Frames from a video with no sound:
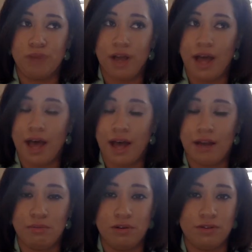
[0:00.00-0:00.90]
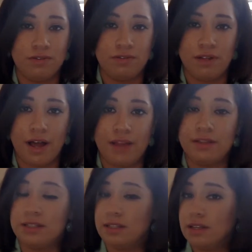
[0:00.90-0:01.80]
I had a beautiful flat in
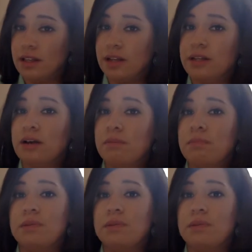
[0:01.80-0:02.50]
the city lined up.